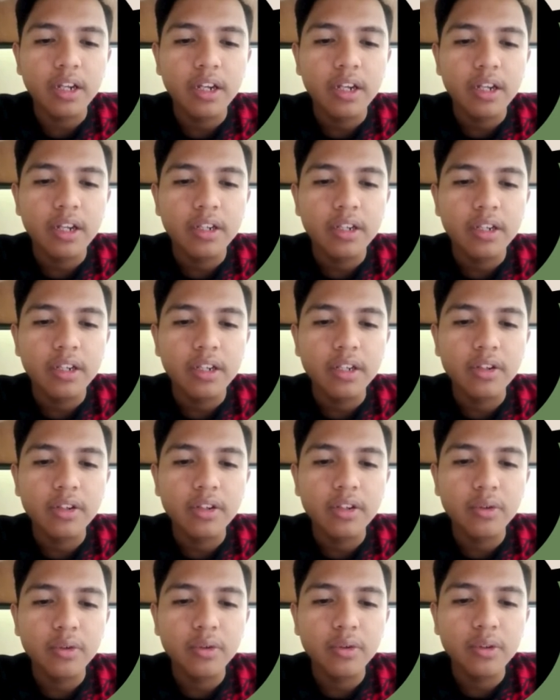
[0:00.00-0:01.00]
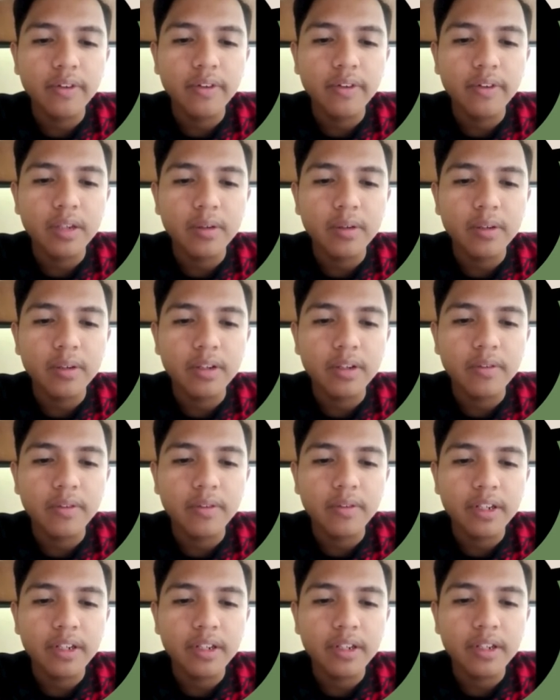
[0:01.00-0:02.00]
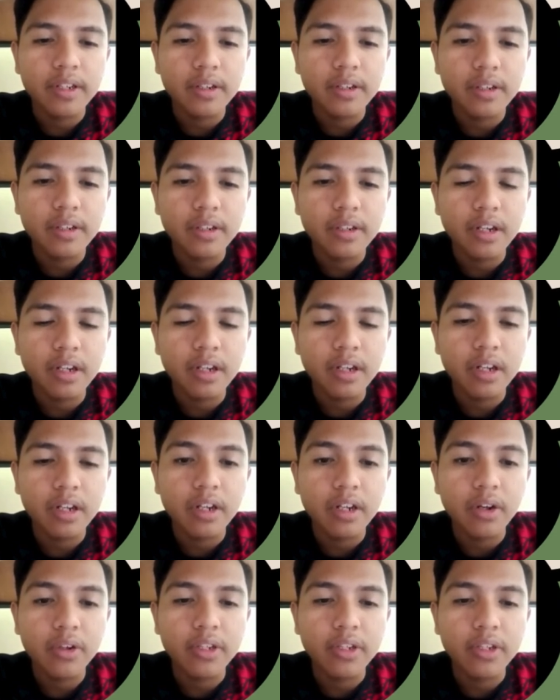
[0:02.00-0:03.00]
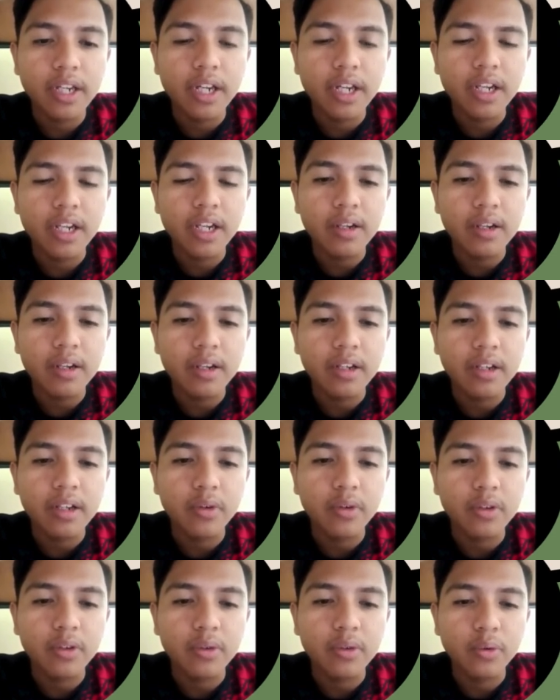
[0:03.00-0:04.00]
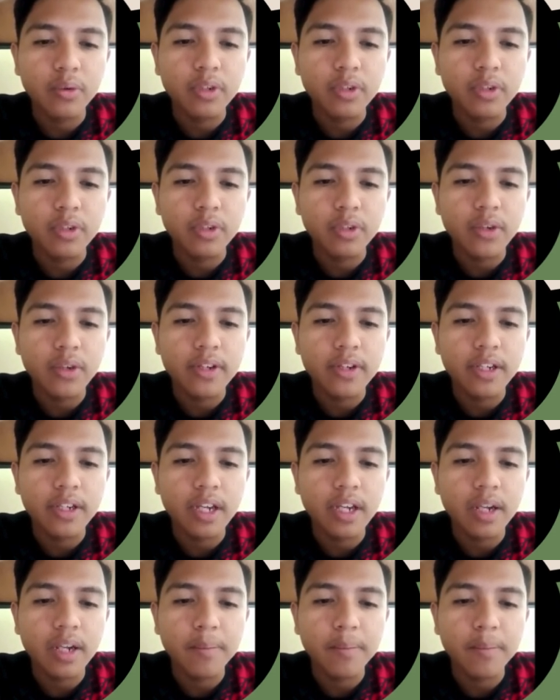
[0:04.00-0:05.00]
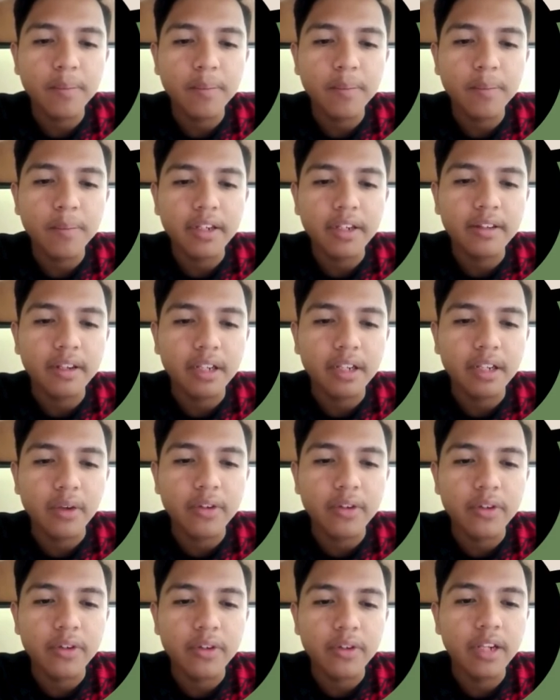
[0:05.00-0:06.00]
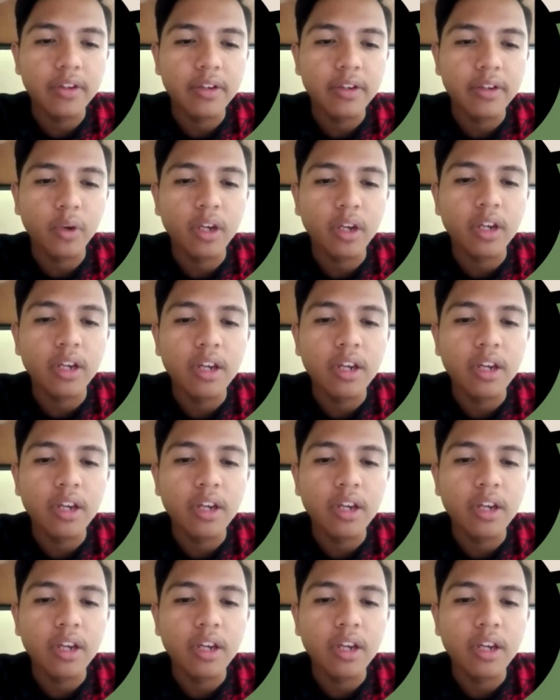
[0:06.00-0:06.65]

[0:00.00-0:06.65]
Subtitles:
dQ divided or dL equal to 9000 L minus 3000 L square.